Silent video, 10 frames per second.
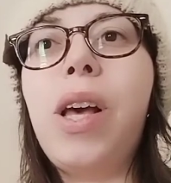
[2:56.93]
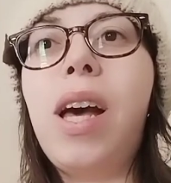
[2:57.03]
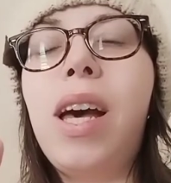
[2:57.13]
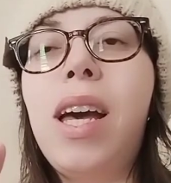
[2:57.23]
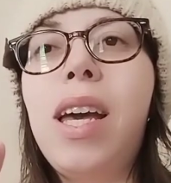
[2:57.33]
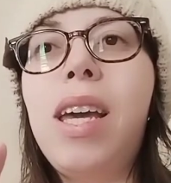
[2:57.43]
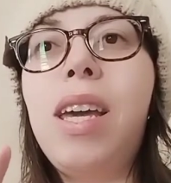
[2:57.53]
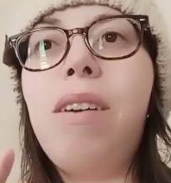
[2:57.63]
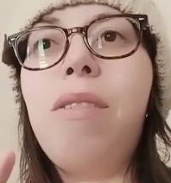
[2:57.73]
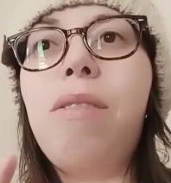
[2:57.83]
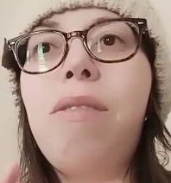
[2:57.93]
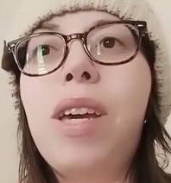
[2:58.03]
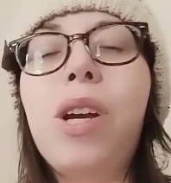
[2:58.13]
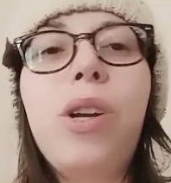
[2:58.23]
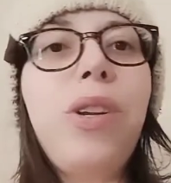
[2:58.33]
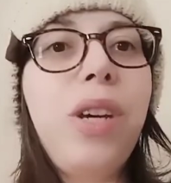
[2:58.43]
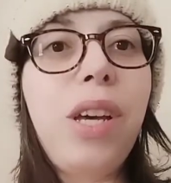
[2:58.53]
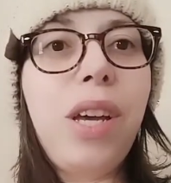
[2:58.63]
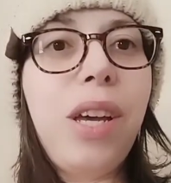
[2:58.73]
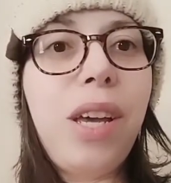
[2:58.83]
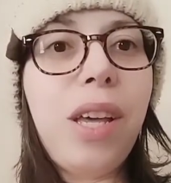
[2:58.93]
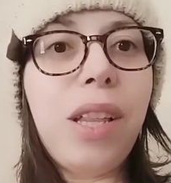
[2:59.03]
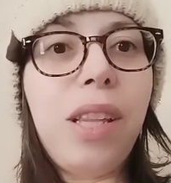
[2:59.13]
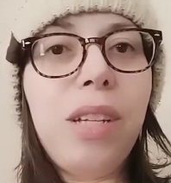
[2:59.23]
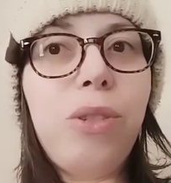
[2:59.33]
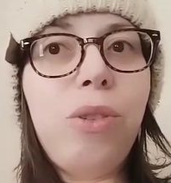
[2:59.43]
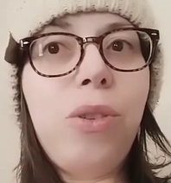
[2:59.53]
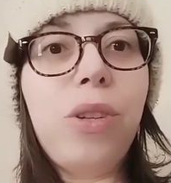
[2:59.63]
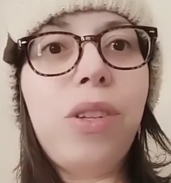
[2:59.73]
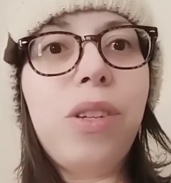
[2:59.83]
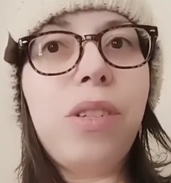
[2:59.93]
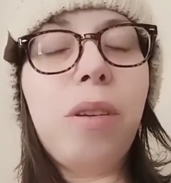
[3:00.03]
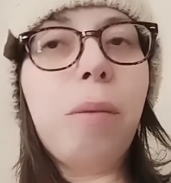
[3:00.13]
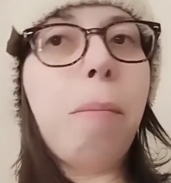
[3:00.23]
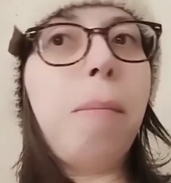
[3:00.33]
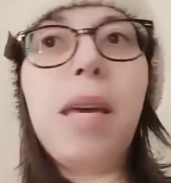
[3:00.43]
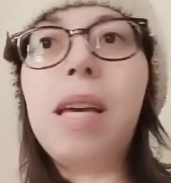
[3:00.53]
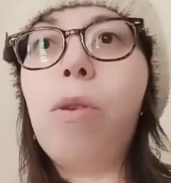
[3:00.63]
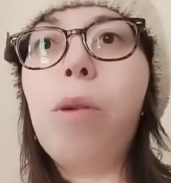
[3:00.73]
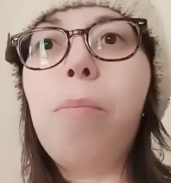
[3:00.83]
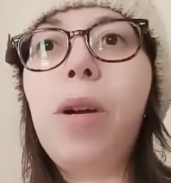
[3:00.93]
I figured let's do this as a big group